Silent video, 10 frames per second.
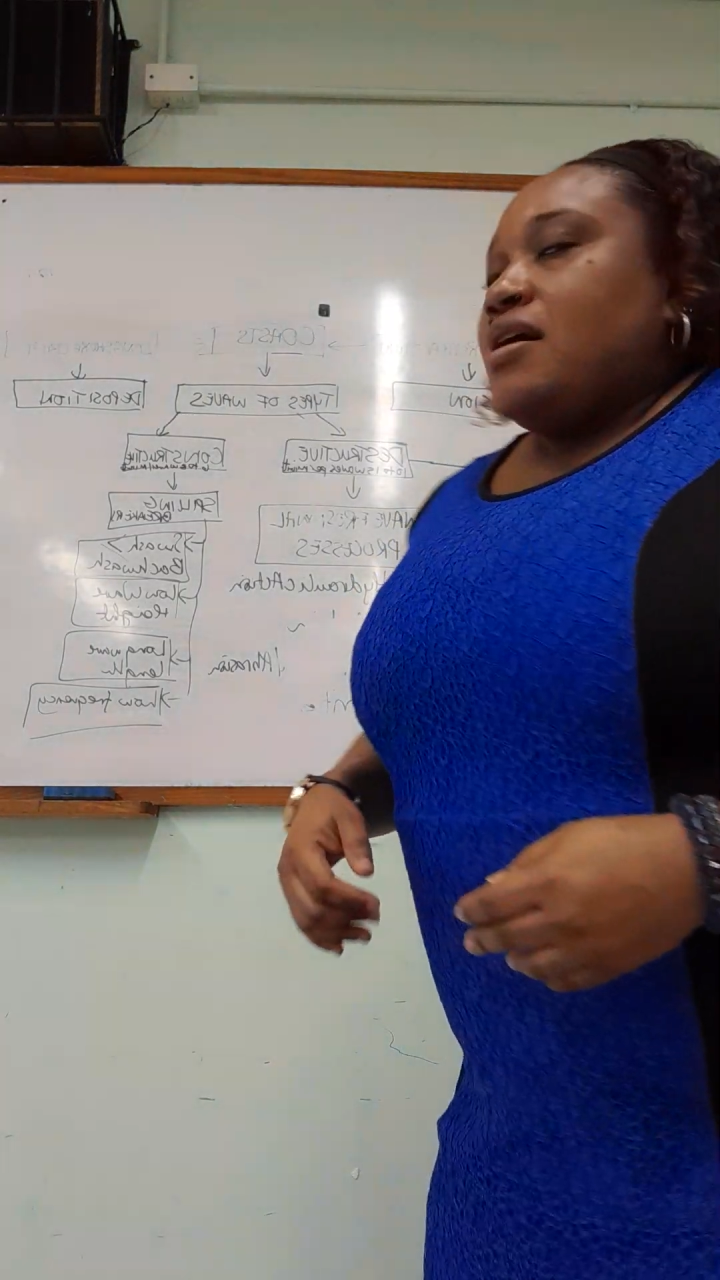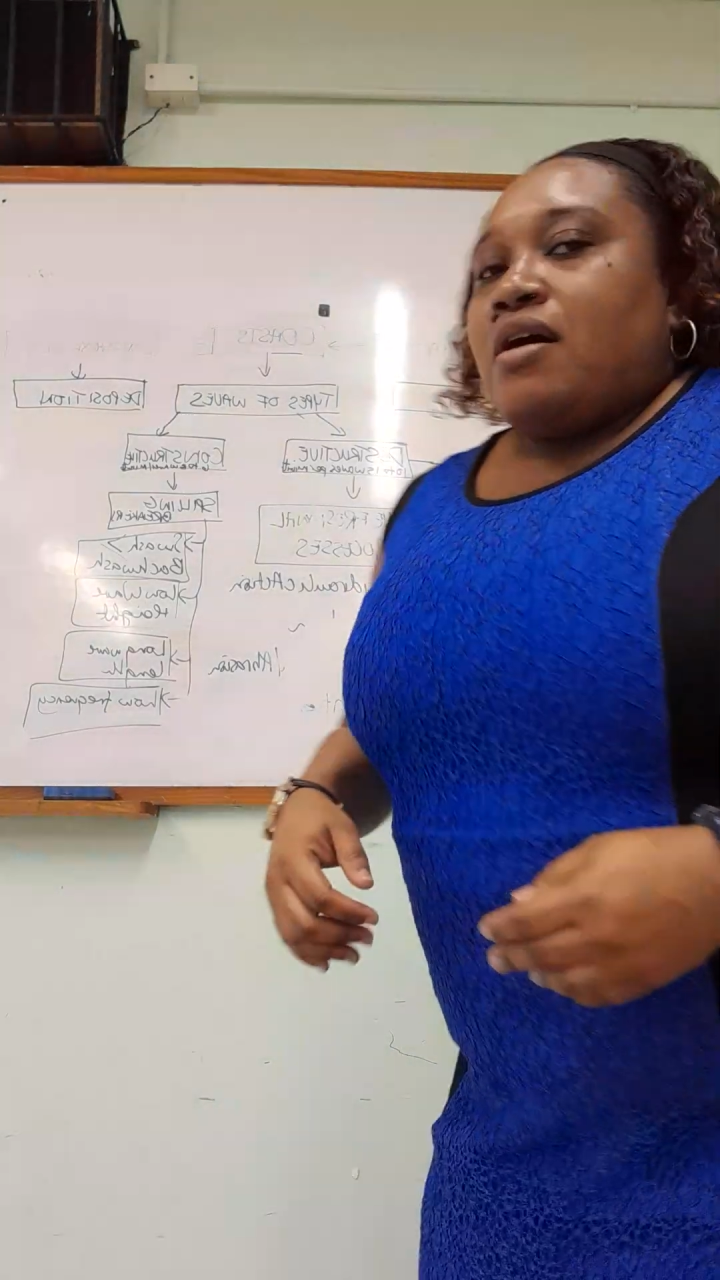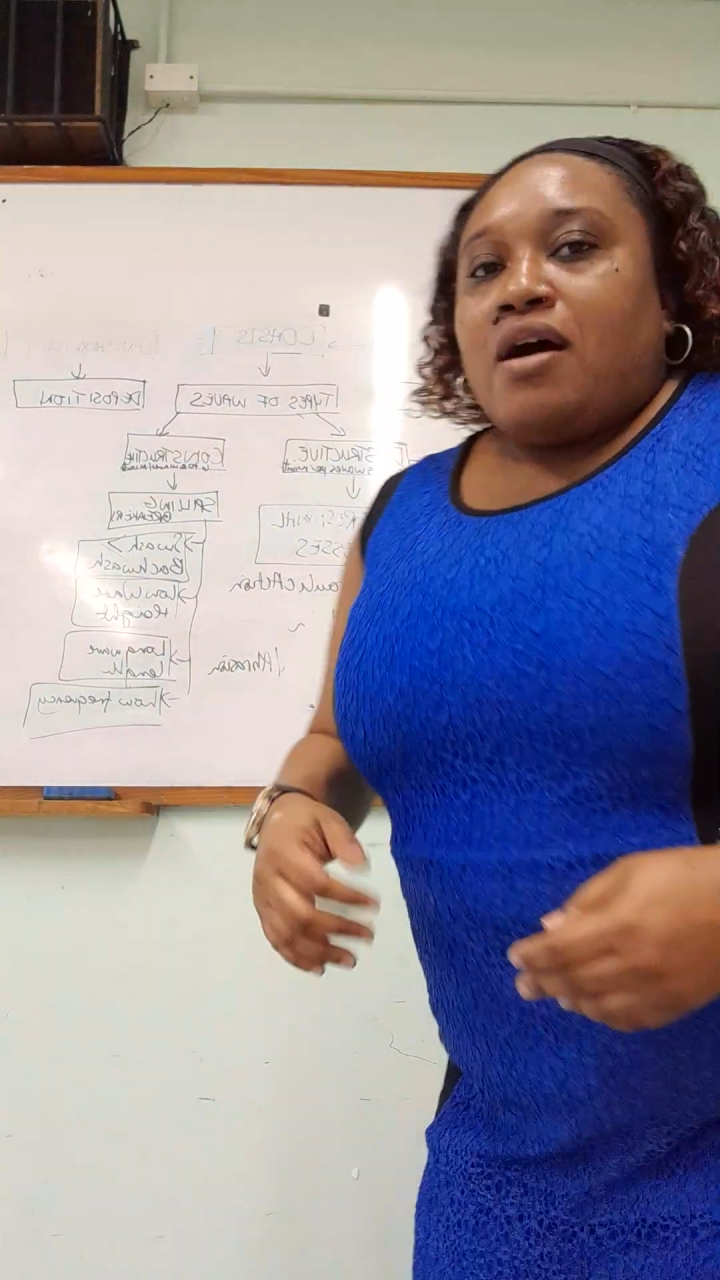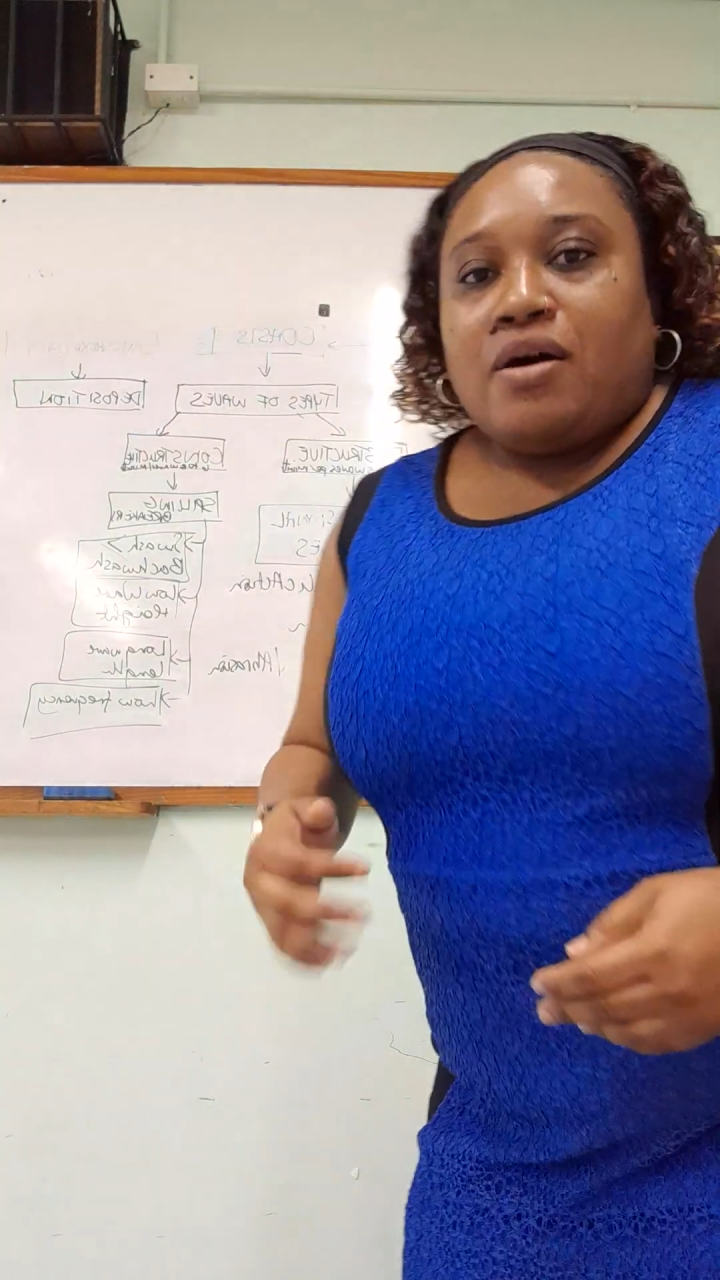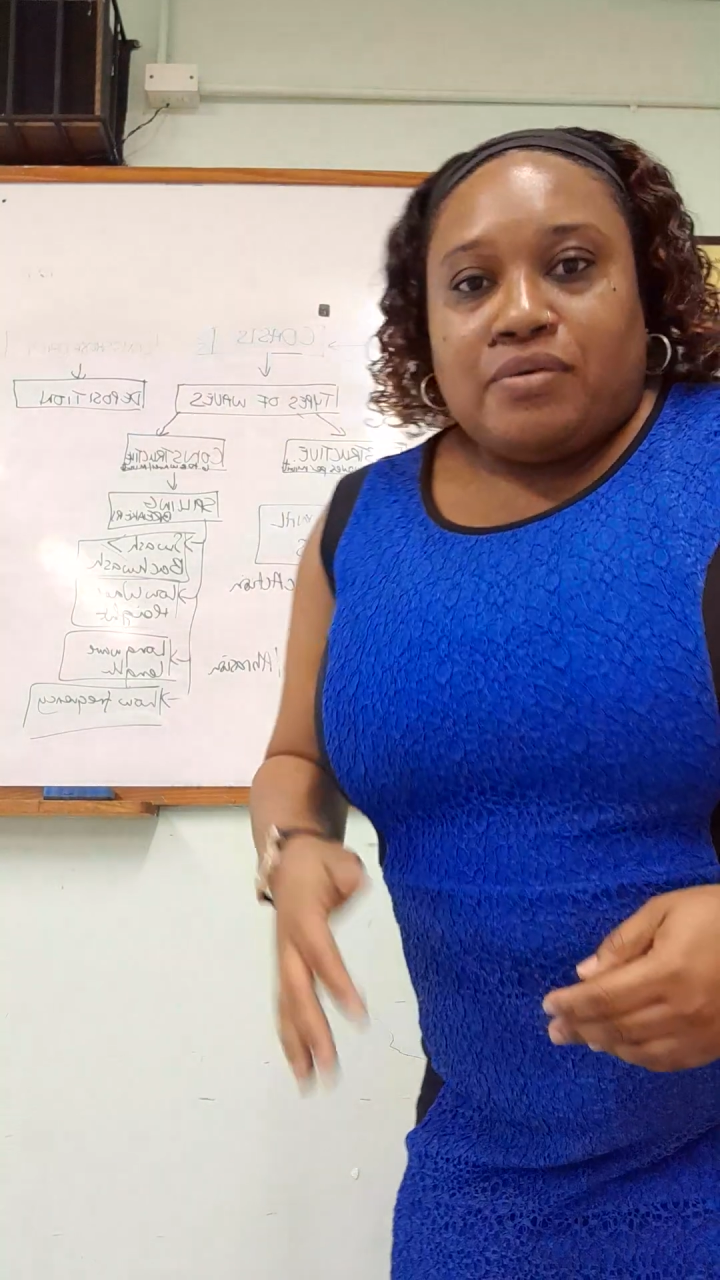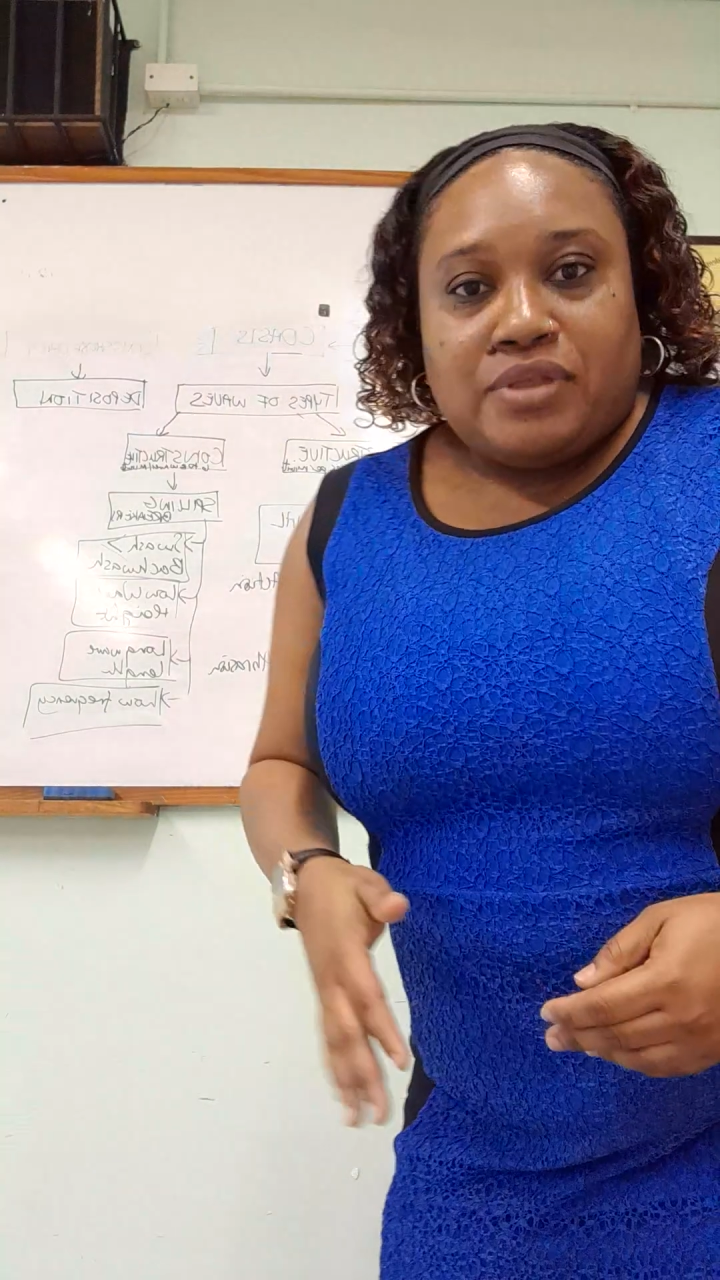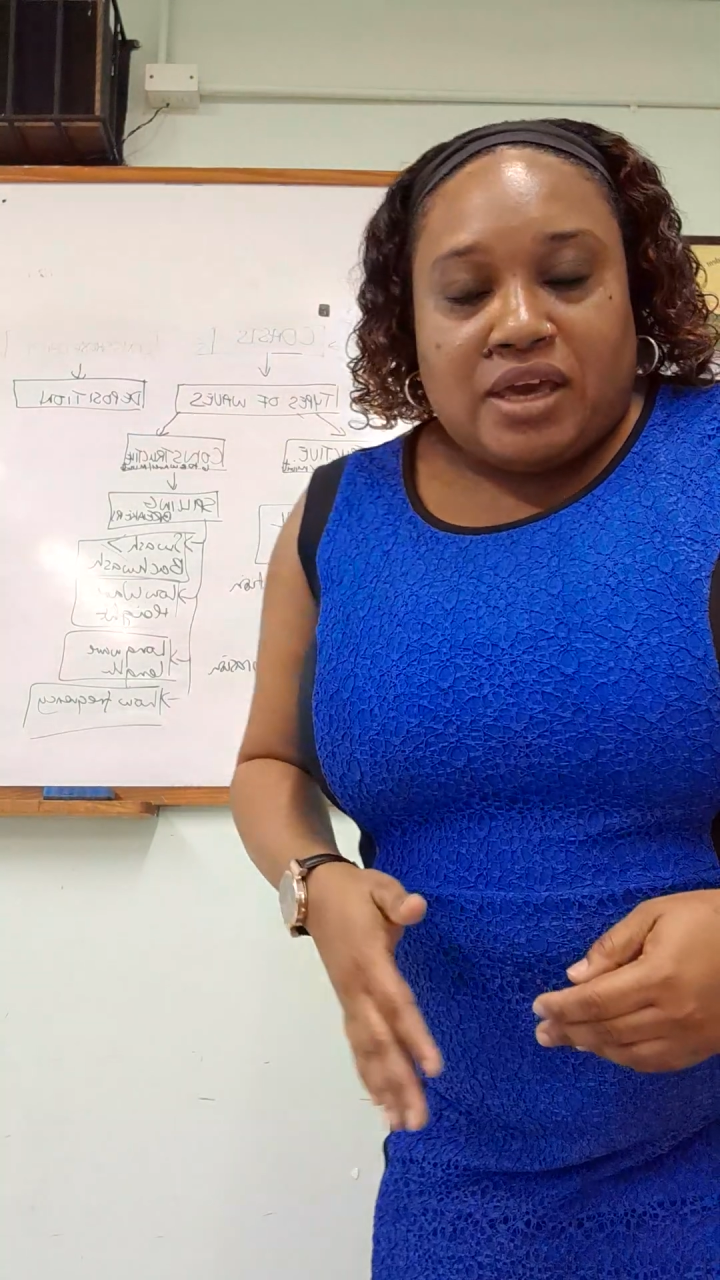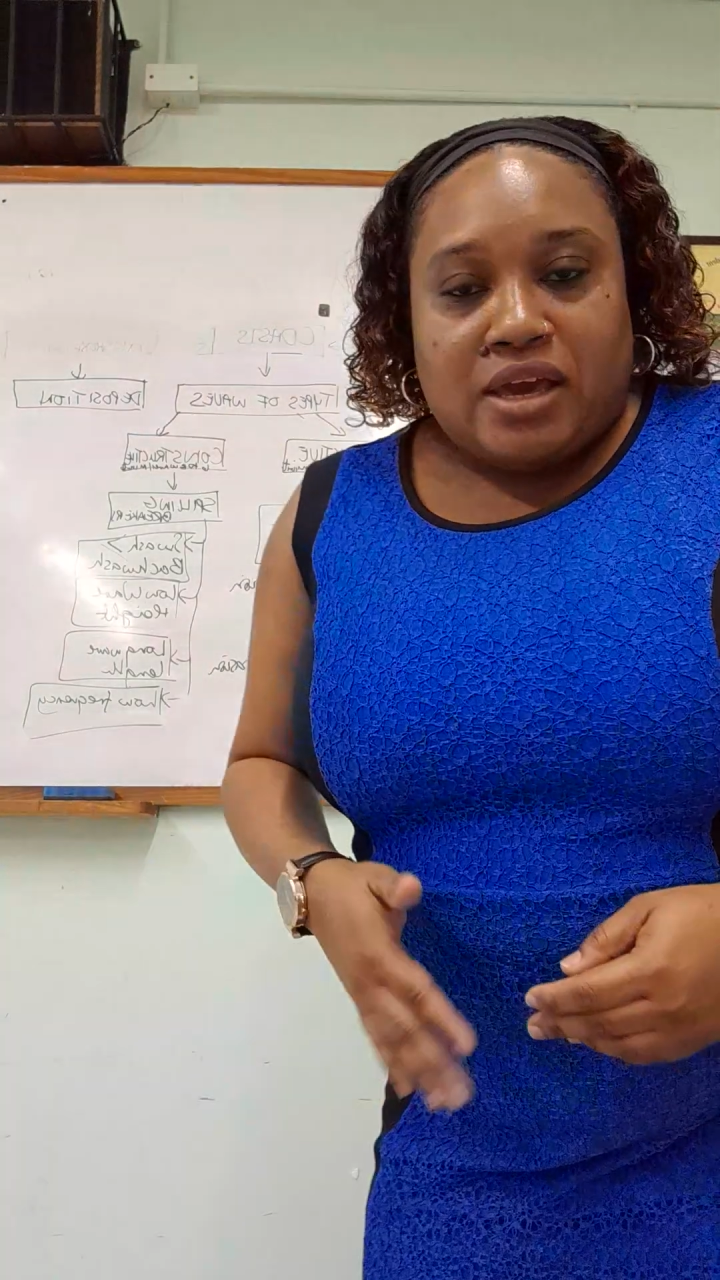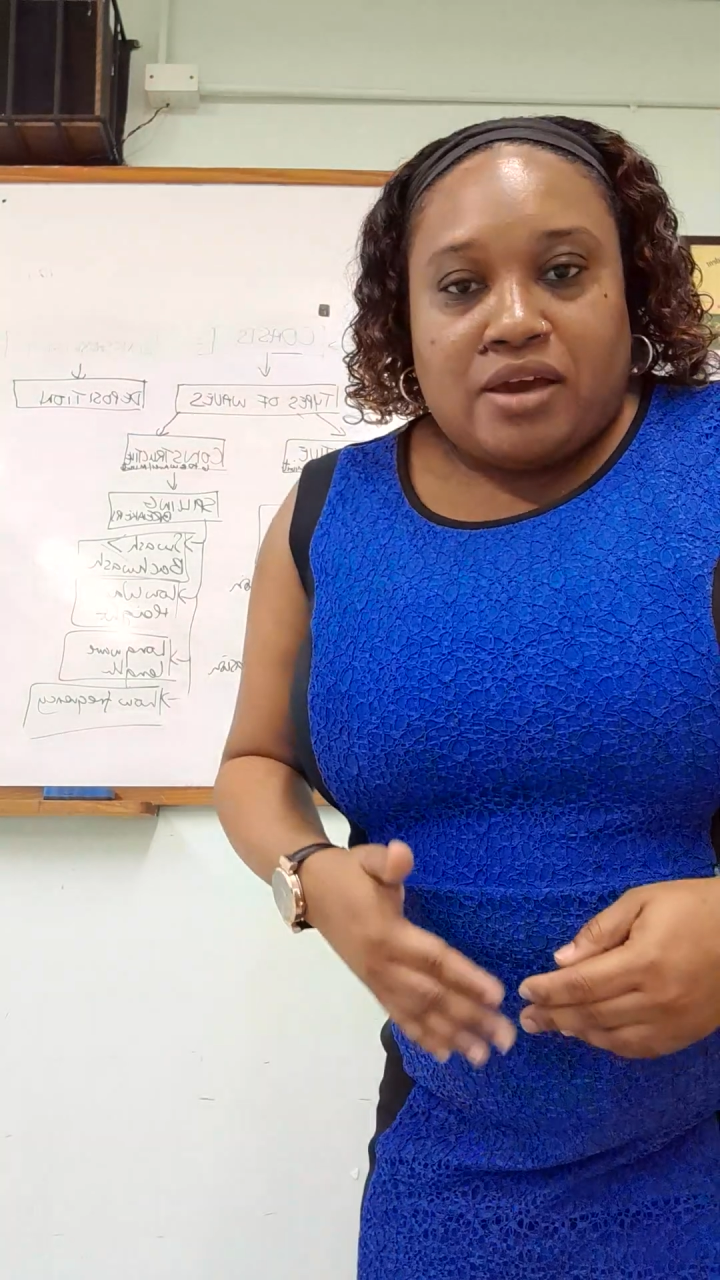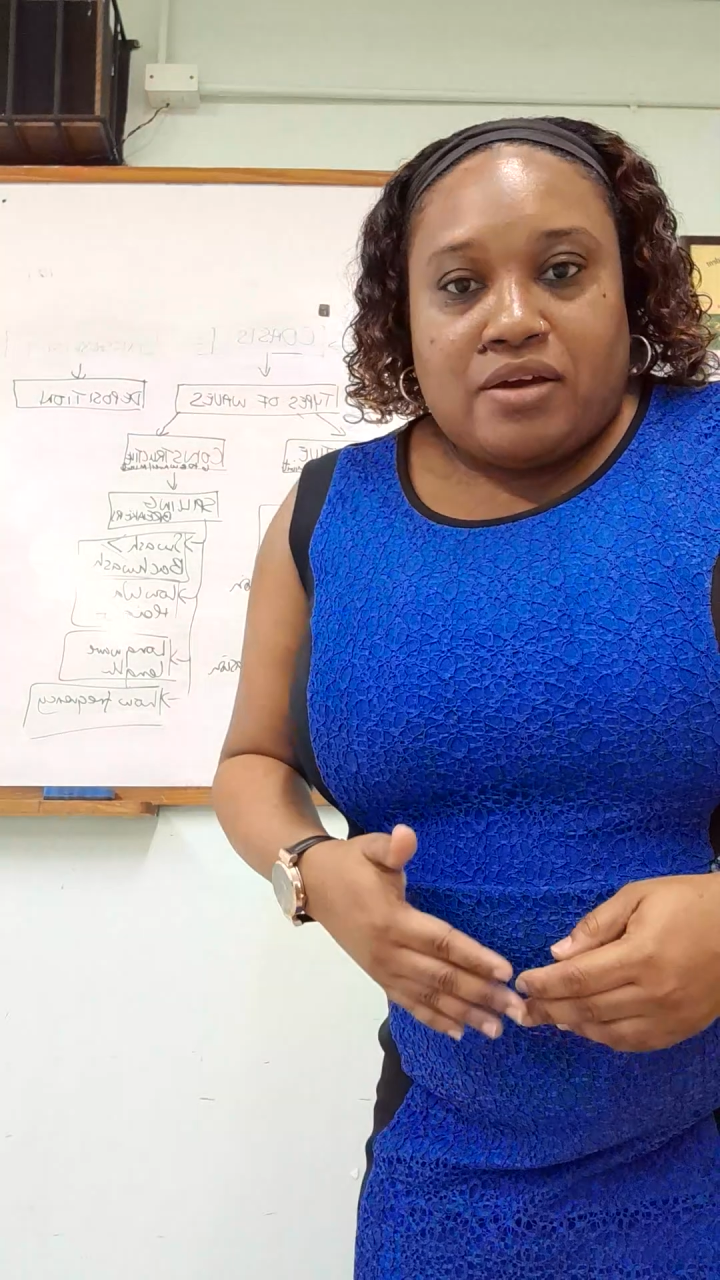how
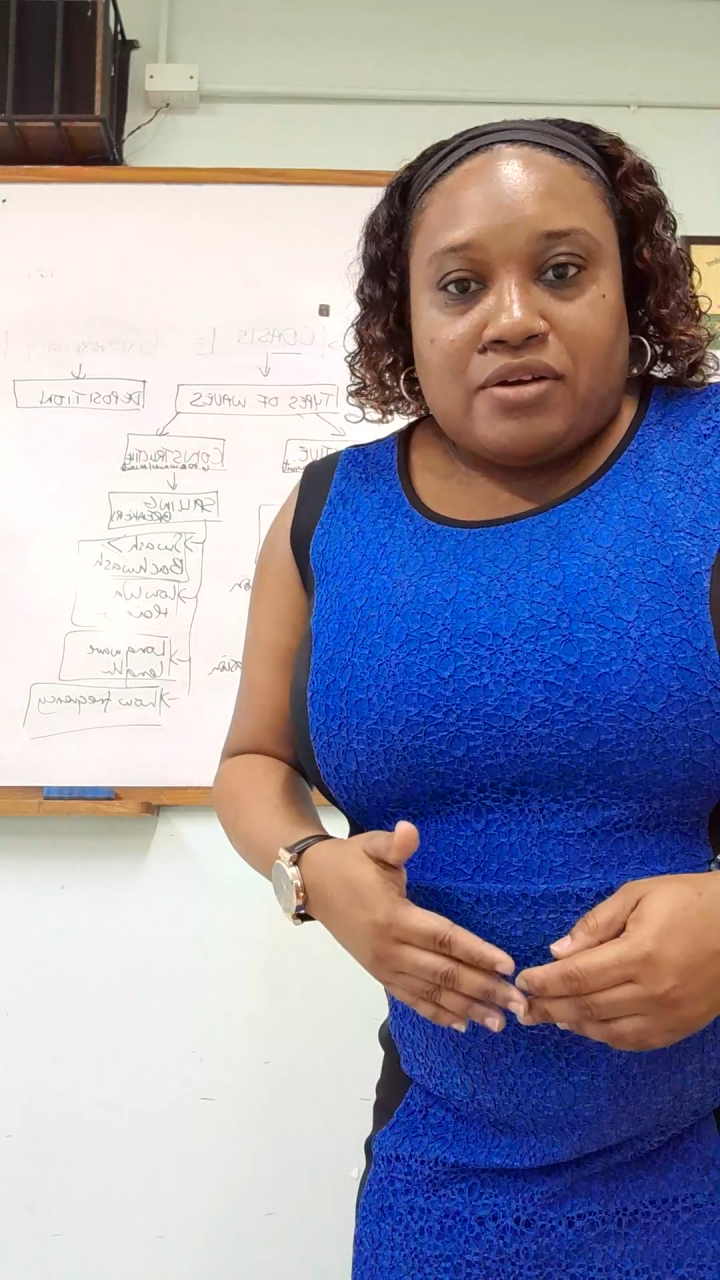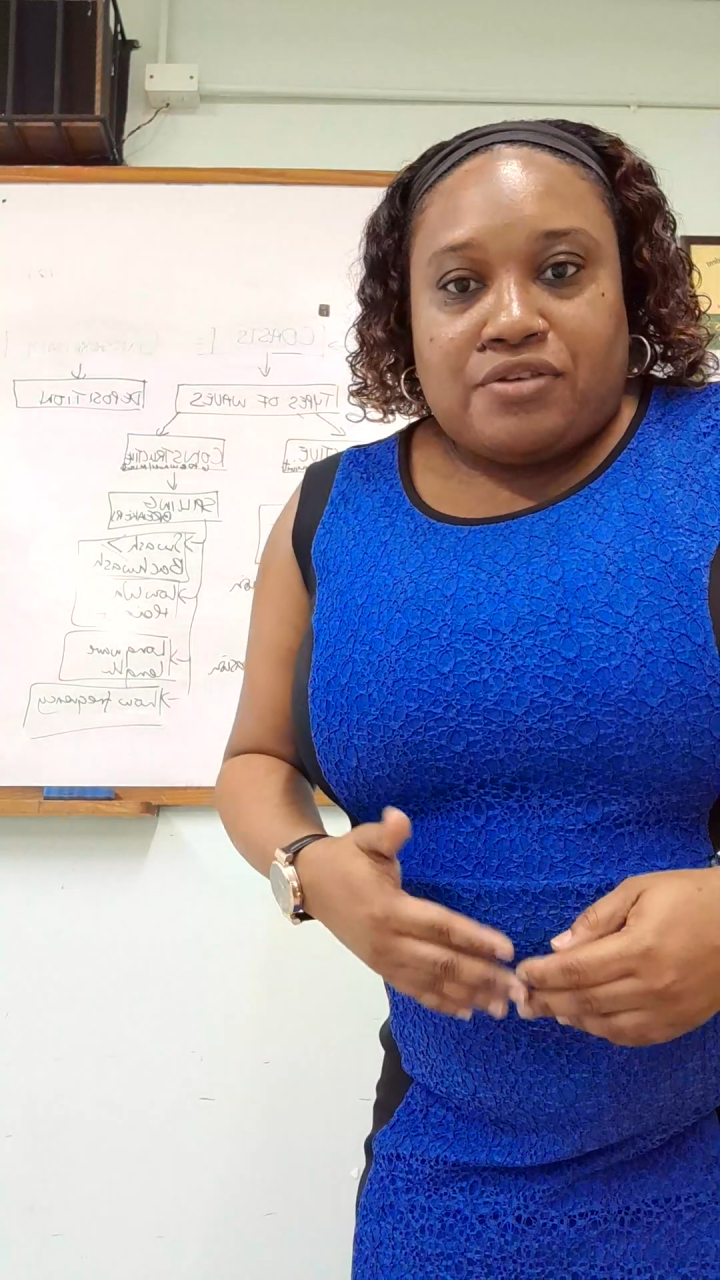they